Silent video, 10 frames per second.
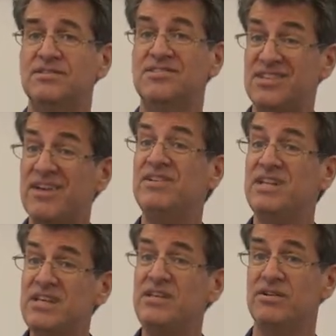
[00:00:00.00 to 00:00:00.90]

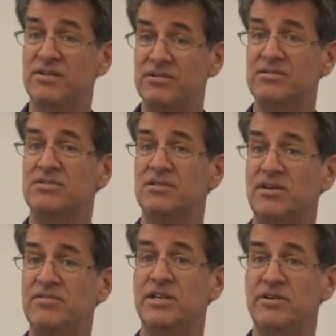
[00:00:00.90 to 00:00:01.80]
70 years
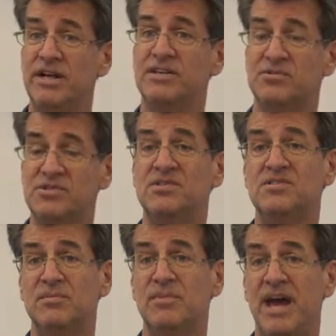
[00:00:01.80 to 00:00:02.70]
of the international system